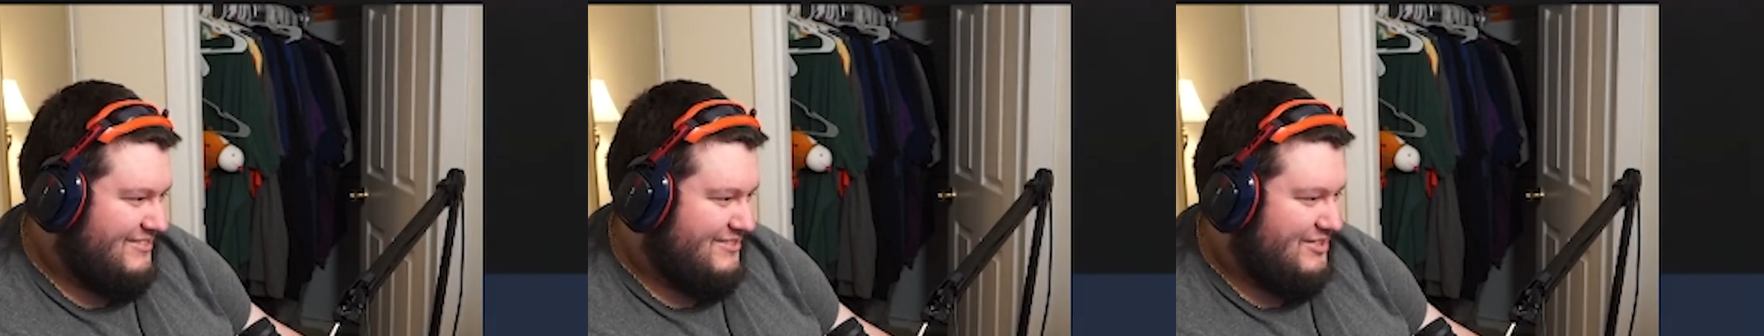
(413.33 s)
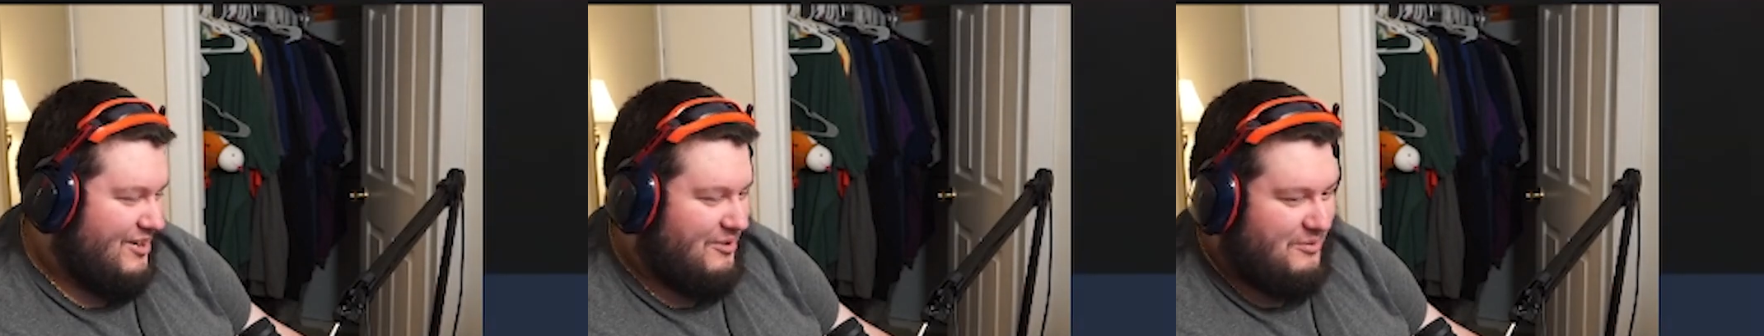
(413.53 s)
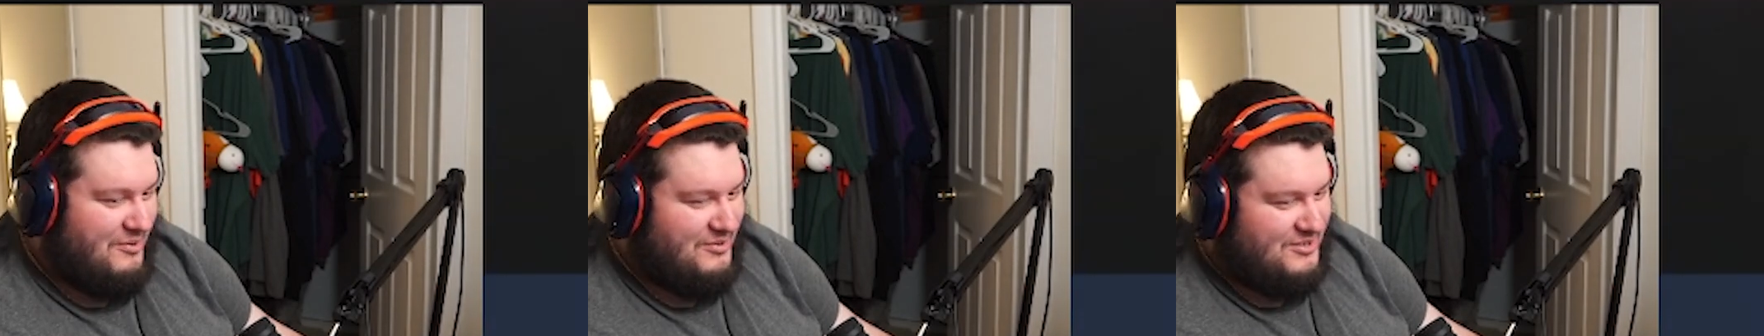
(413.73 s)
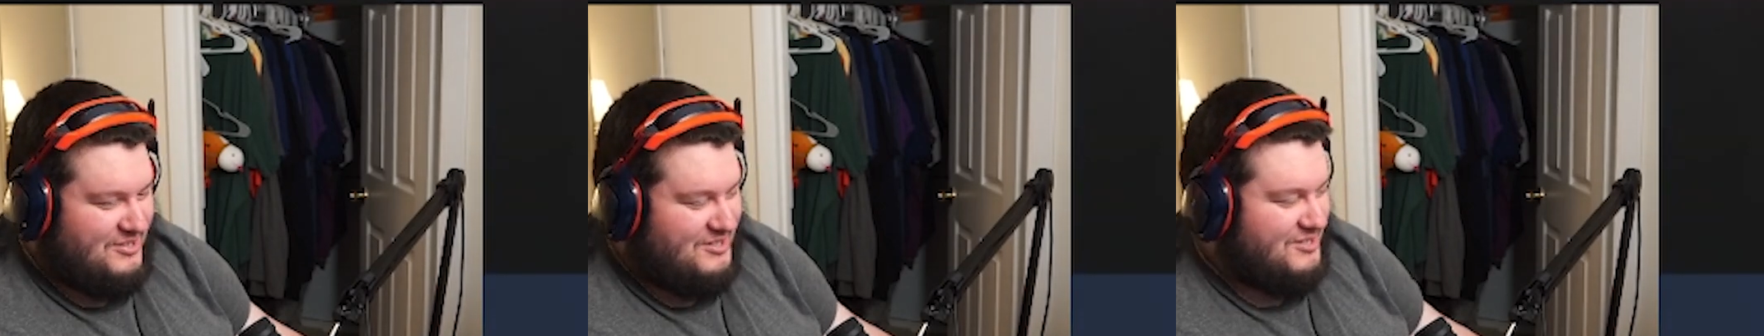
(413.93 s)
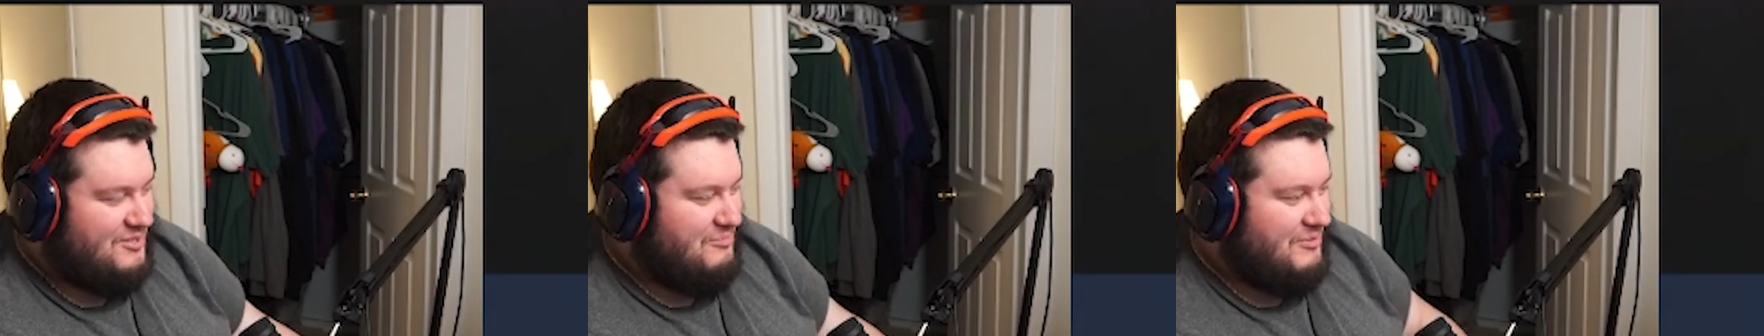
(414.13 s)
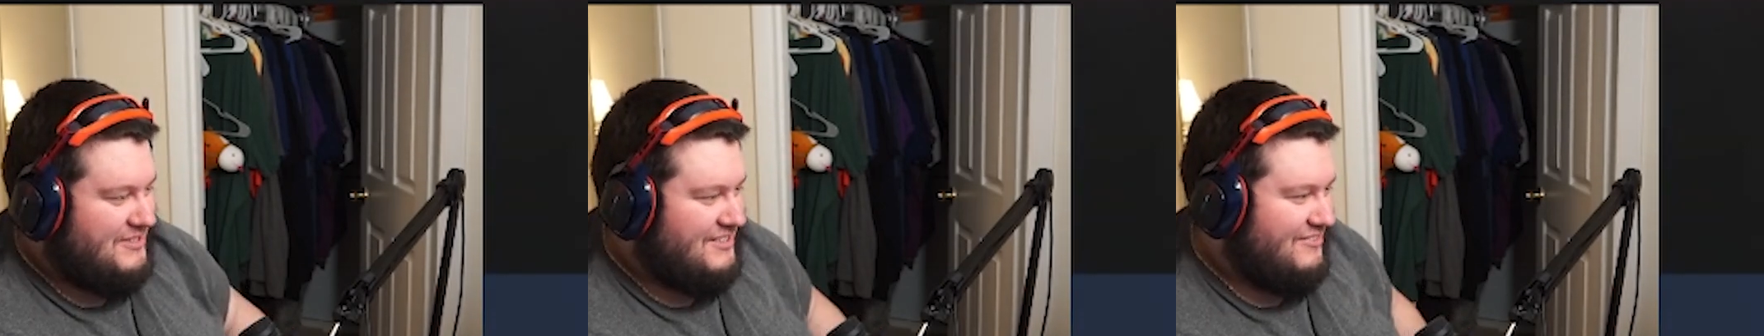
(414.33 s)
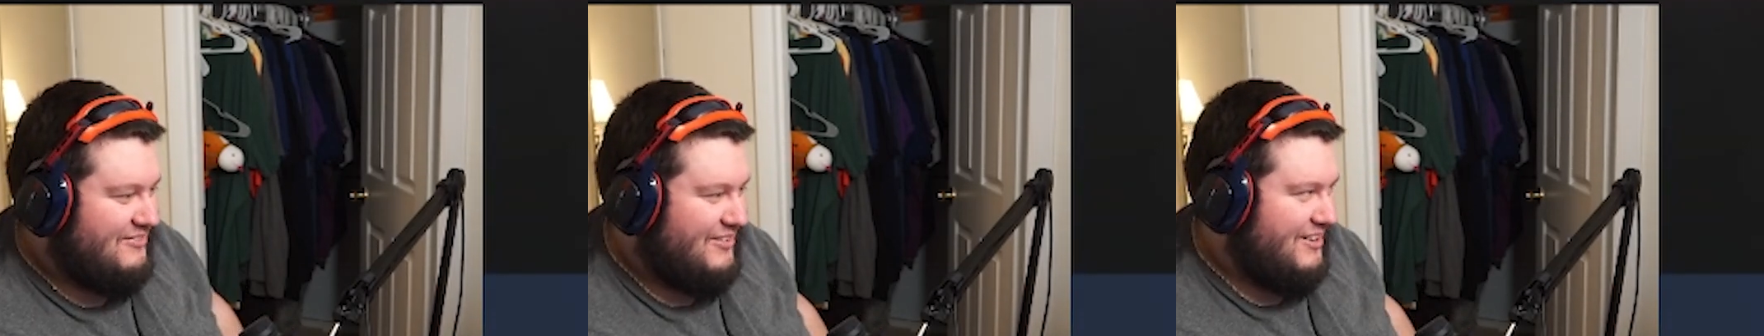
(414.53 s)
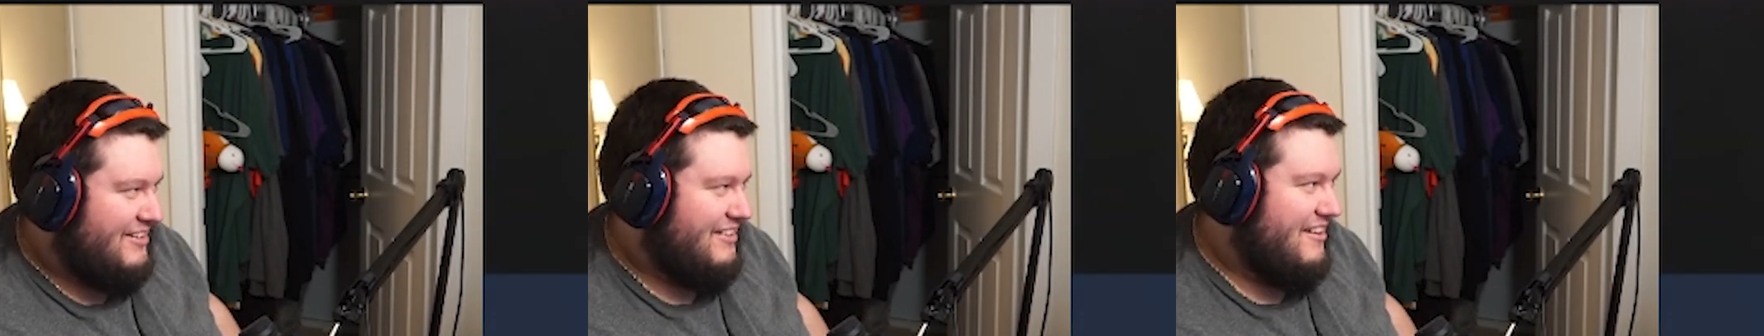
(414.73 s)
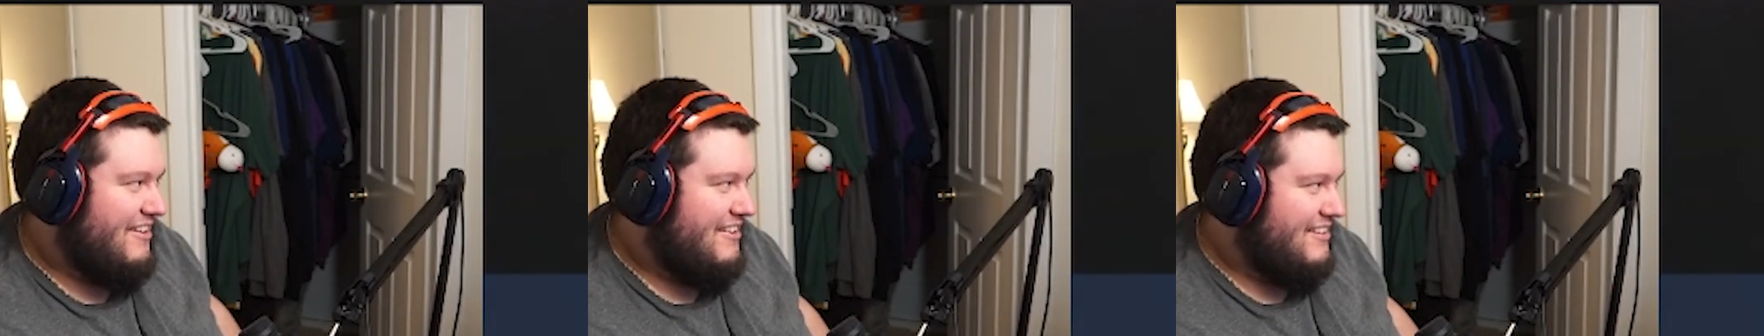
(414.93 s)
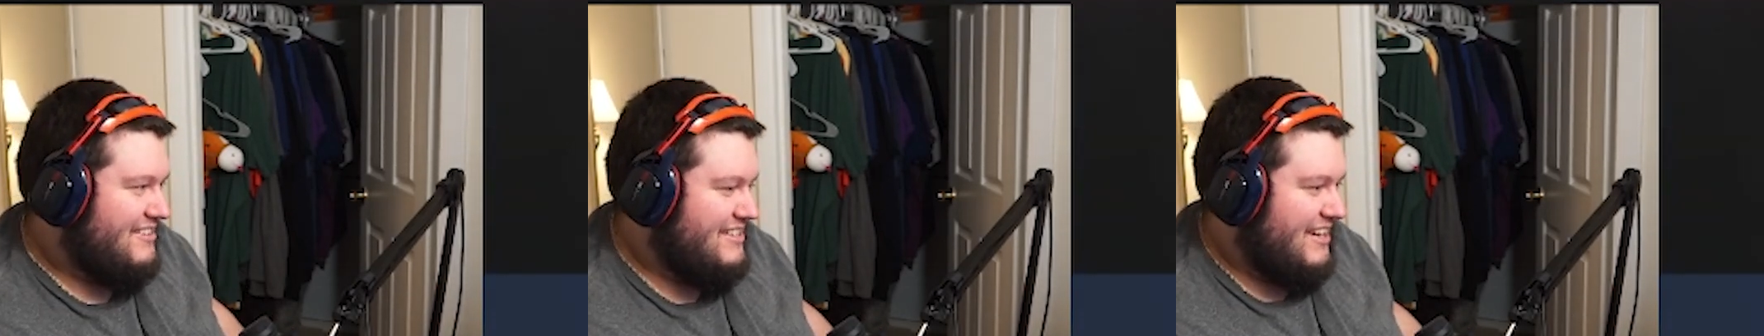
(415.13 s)
Sorry, we were just too busy fucking
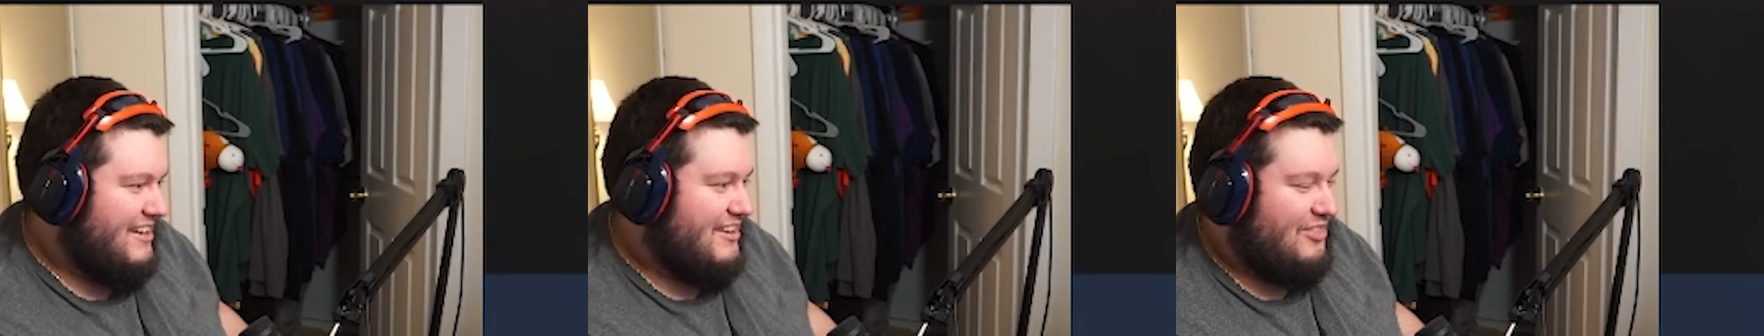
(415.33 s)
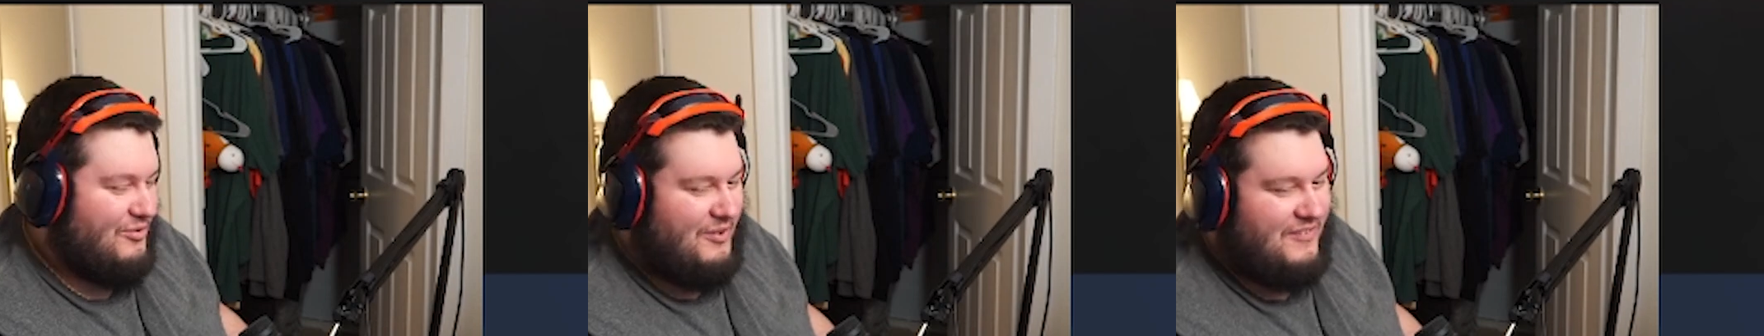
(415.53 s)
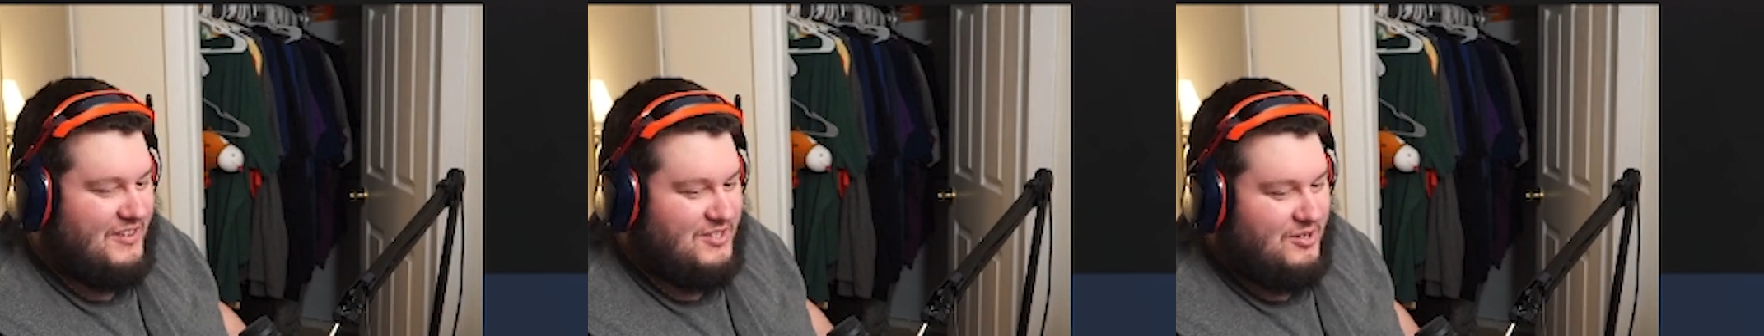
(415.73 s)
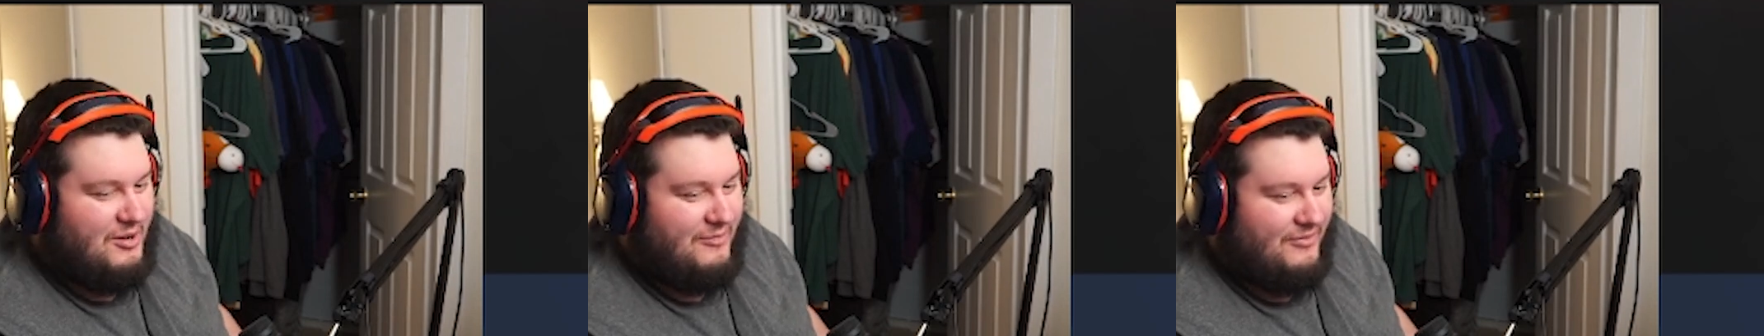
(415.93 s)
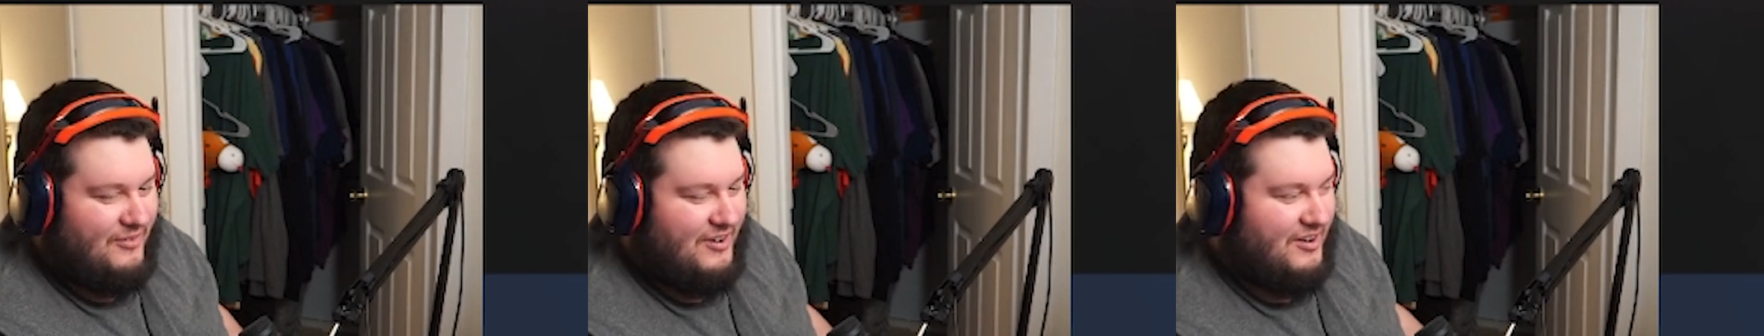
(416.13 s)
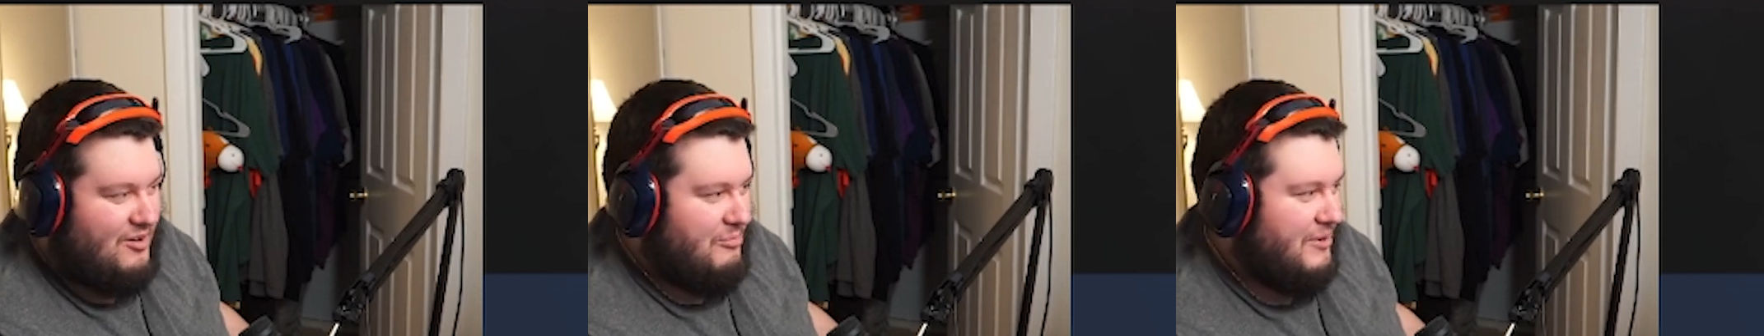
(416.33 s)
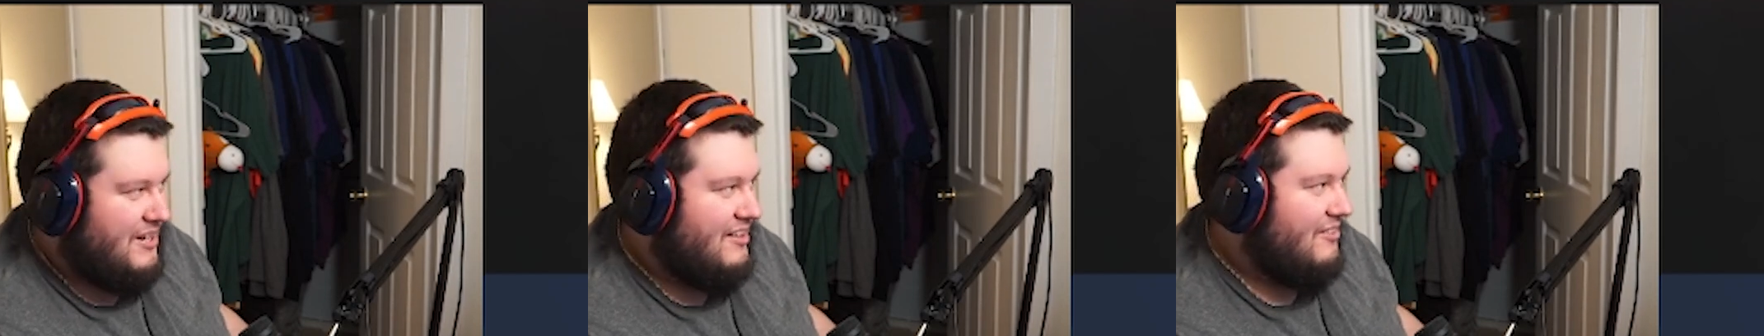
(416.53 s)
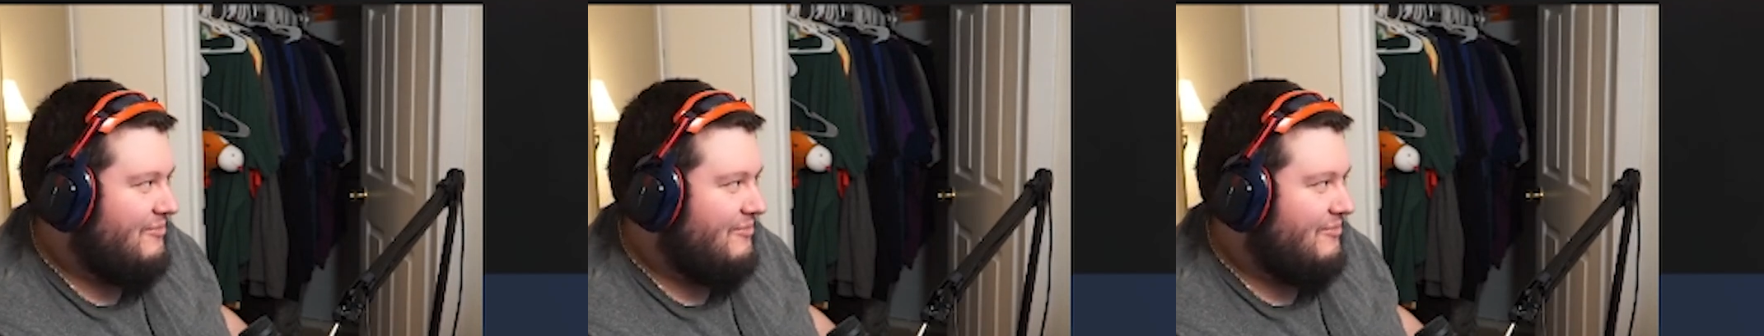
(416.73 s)
taking a 3v2 up front. No big deal.